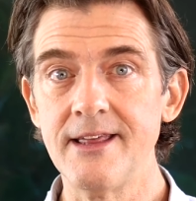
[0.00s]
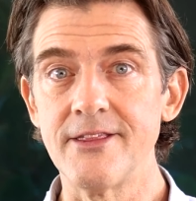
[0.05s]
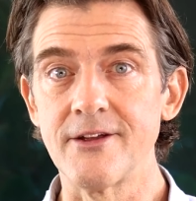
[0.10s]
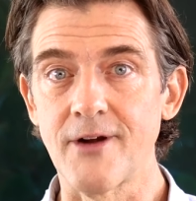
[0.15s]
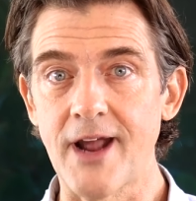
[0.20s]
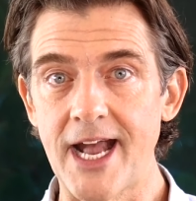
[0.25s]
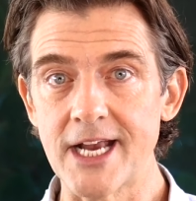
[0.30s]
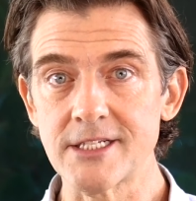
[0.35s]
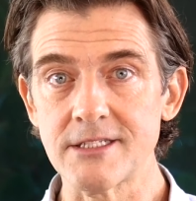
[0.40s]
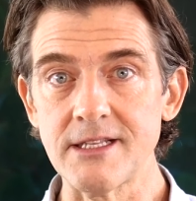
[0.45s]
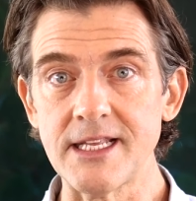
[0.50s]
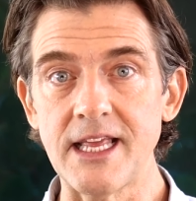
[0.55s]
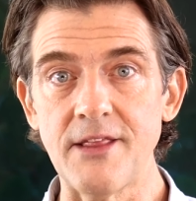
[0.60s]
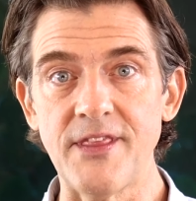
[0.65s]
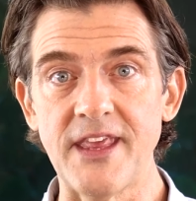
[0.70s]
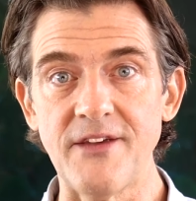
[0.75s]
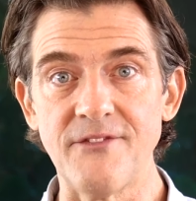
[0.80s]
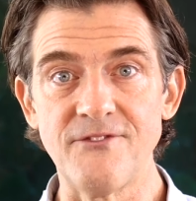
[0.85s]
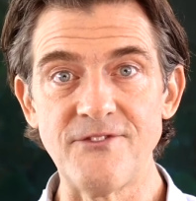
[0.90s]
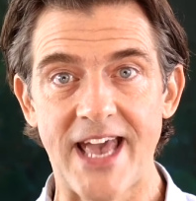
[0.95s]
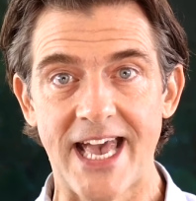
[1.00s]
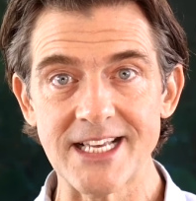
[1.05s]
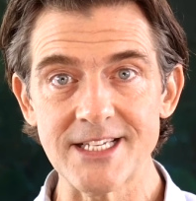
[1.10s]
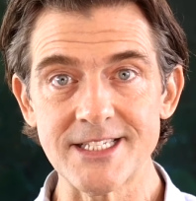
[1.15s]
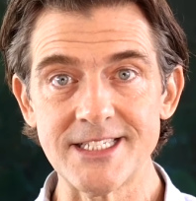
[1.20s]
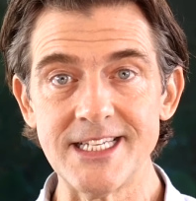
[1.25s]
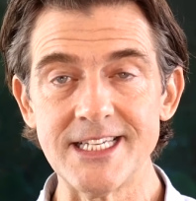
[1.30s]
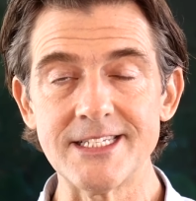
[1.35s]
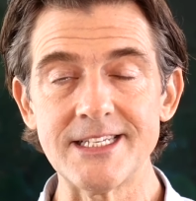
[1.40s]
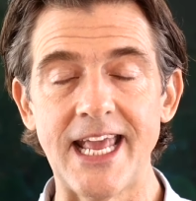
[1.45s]
they're actually the
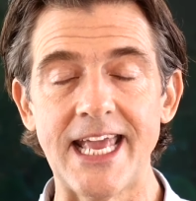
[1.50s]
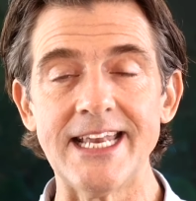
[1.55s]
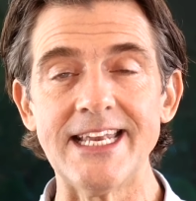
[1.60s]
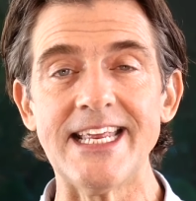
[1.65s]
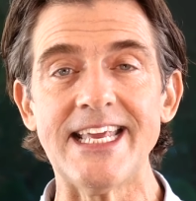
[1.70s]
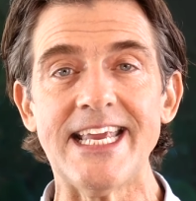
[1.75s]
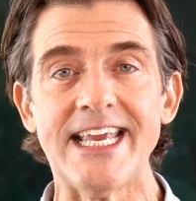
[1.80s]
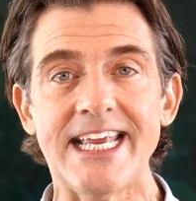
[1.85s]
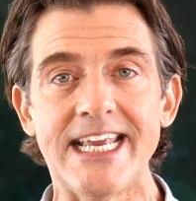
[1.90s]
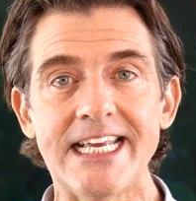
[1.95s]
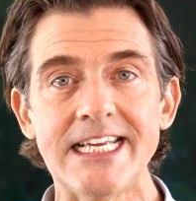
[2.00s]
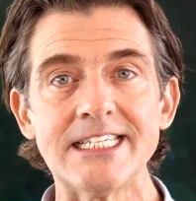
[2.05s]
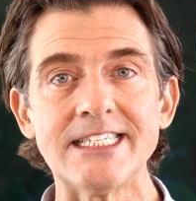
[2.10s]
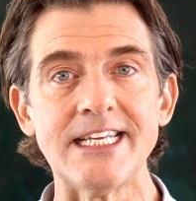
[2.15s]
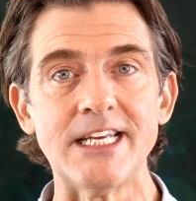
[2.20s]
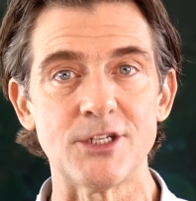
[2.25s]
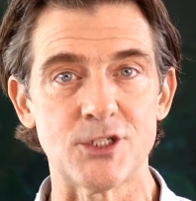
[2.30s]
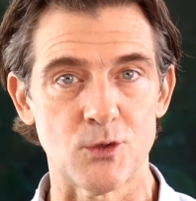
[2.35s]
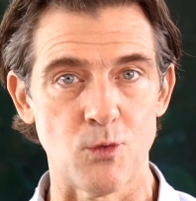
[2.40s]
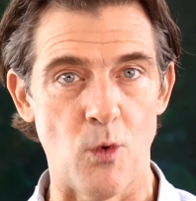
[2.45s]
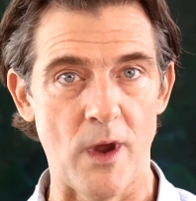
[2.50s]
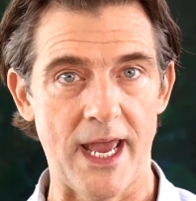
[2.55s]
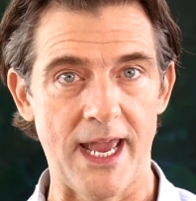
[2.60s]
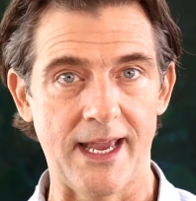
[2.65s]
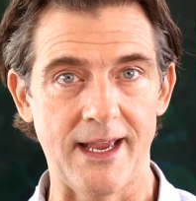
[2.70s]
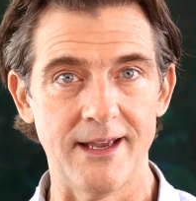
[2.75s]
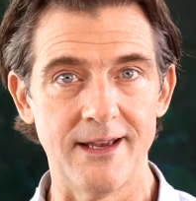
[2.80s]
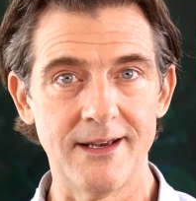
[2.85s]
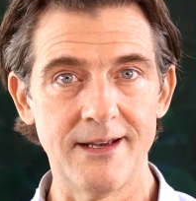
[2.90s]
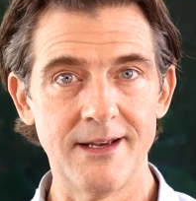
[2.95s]
fastest and easiest
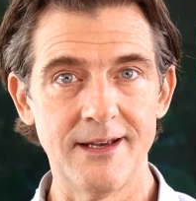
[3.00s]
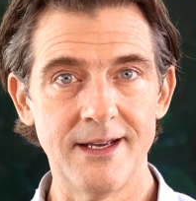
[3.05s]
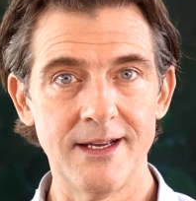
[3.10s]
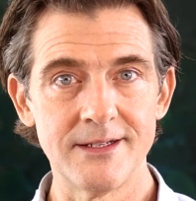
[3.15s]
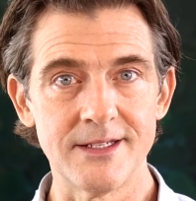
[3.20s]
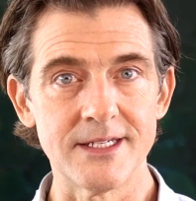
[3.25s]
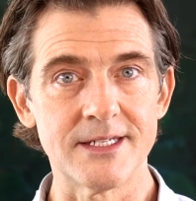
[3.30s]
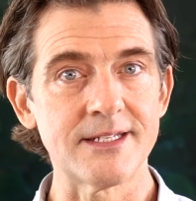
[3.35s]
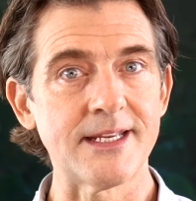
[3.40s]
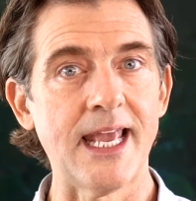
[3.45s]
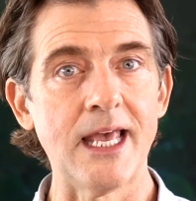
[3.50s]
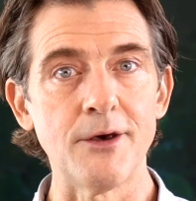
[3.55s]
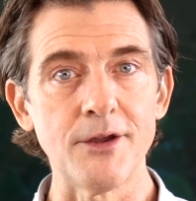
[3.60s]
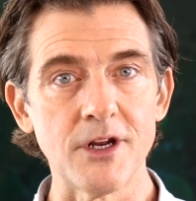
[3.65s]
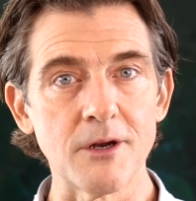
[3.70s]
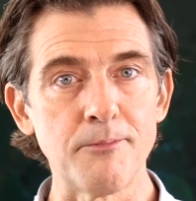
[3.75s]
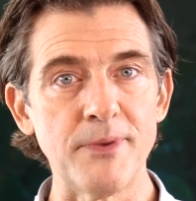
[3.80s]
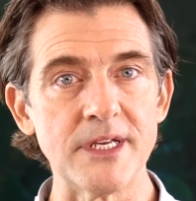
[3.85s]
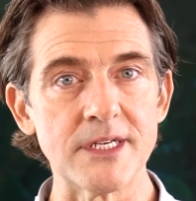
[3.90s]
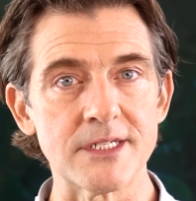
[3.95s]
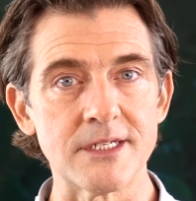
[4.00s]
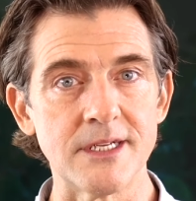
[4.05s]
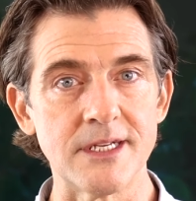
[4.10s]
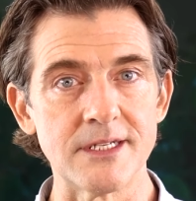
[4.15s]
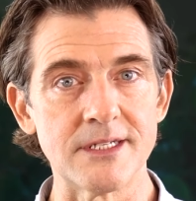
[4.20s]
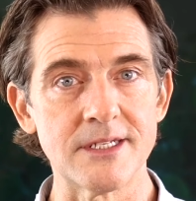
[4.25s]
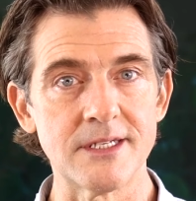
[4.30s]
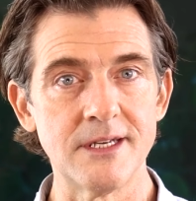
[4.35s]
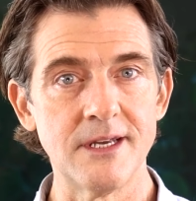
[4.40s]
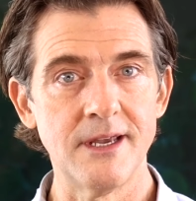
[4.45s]
way to scale your
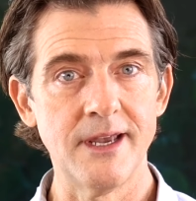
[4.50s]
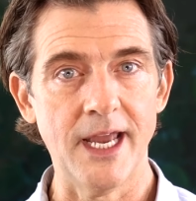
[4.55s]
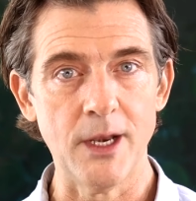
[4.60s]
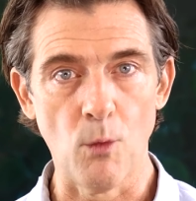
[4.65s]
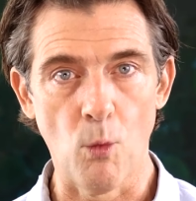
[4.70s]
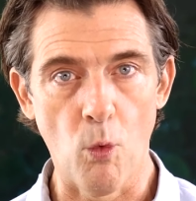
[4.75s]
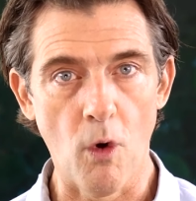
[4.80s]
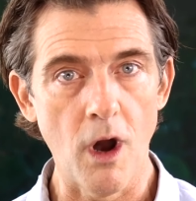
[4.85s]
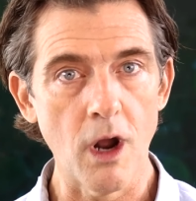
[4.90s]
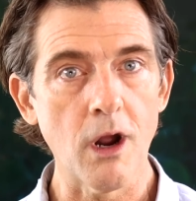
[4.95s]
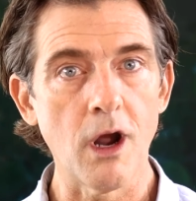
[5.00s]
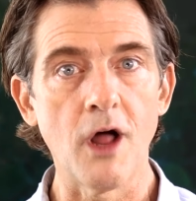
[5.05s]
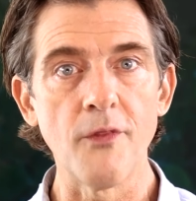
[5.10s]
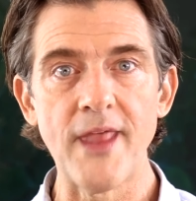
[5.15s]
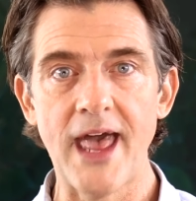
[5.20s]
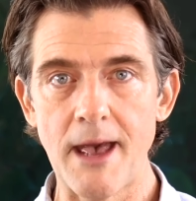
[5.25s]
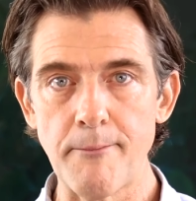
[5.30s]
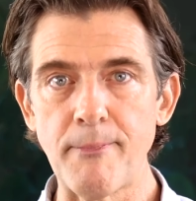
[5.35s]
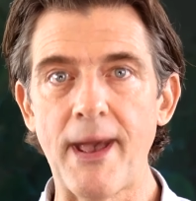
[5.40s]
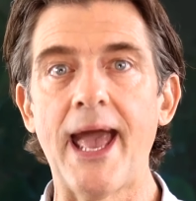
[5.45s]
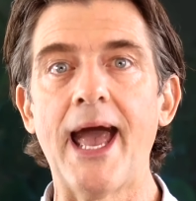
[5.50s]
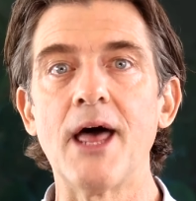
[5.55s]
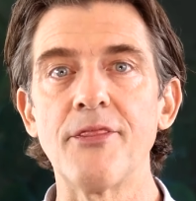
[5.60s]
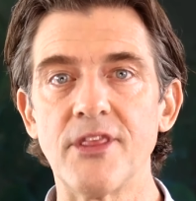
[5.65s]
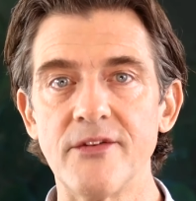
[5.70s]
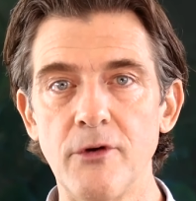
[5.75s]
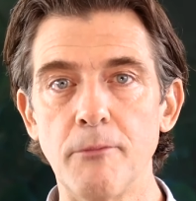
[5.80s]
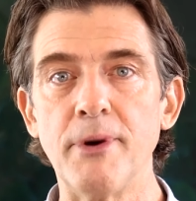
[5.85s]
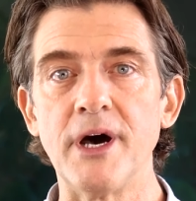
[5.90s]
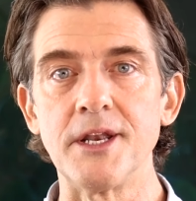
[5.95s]
business and walk on that
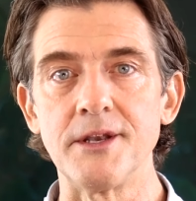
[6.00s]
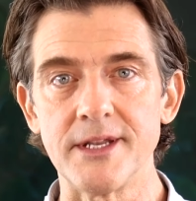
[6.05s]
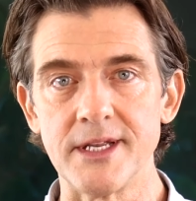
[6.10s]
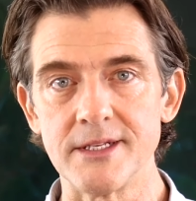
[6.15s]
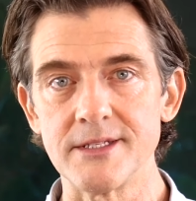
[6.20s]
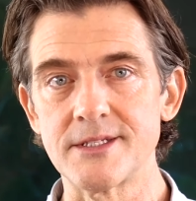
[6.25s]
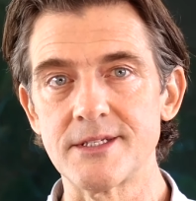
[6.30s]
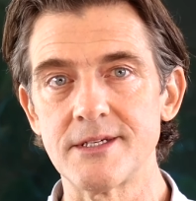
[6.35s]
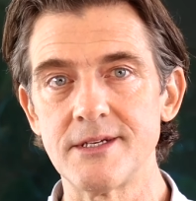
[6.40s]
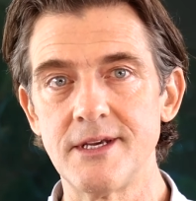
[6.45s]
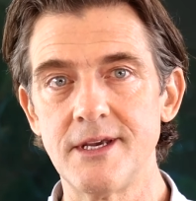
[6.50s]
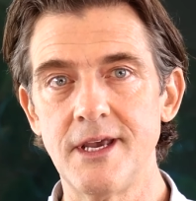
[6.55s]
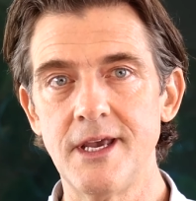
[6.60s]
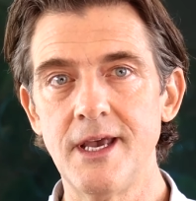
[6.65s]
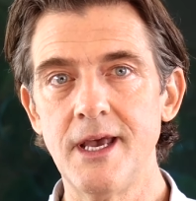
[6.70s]
path of abundance.